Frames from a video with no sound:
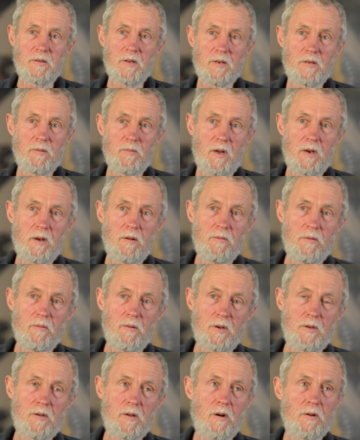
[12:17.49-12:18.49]
Doesn't matter if you were
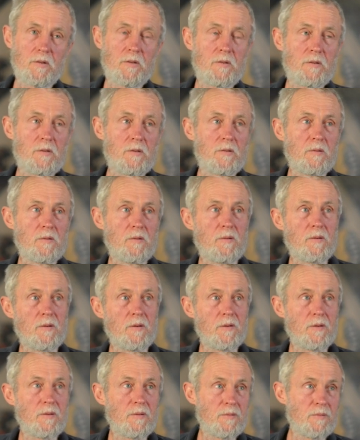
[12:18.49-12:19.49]
a doctor
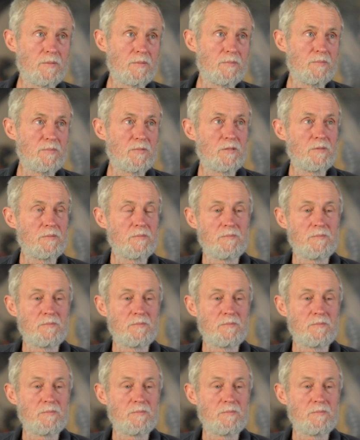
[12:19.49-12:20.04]
or a